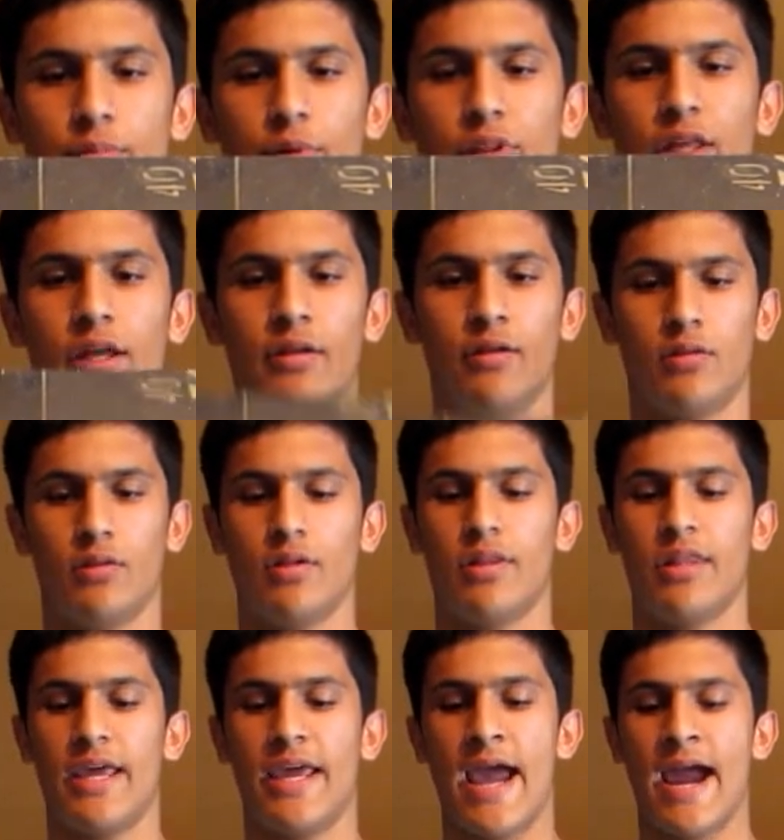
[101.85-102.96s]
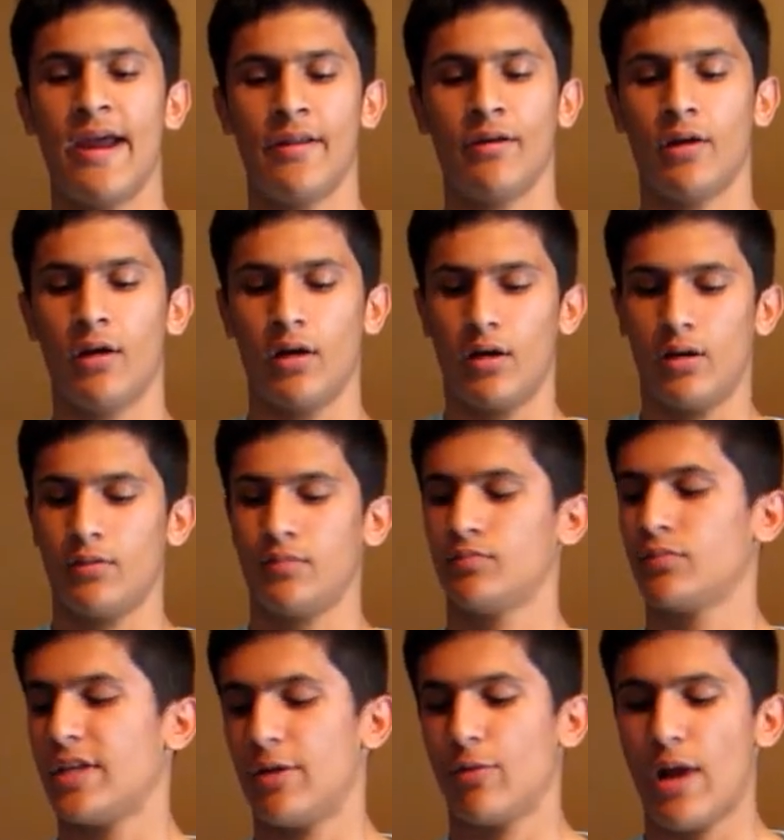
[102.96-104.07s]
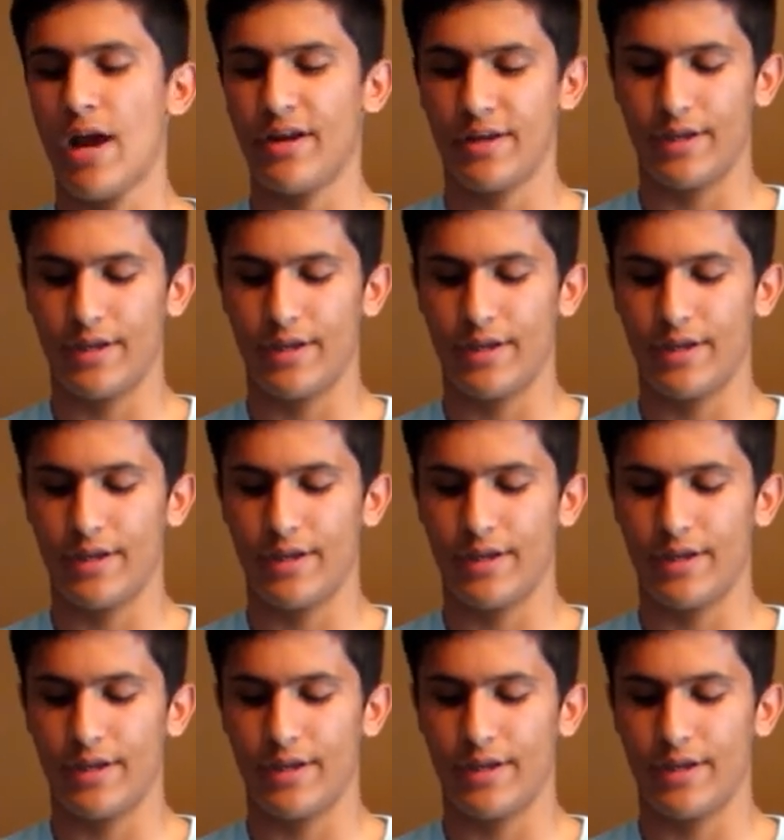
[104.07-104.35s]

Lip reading: but then they write